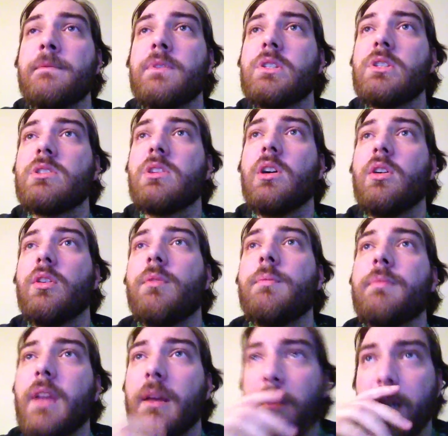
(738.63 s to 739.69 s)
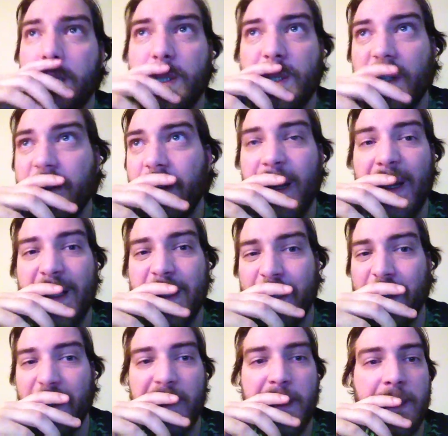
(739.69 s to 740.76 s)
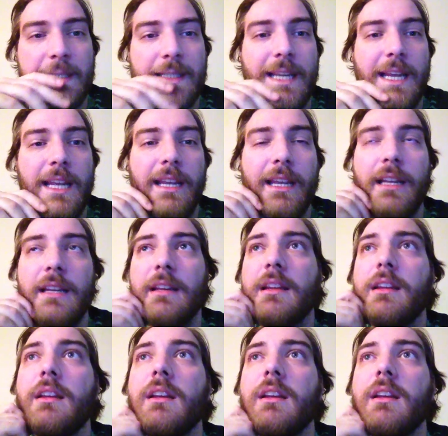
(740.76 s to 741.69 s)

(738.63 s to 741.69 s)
So I'm not sure if Hades Shard is going to stay in.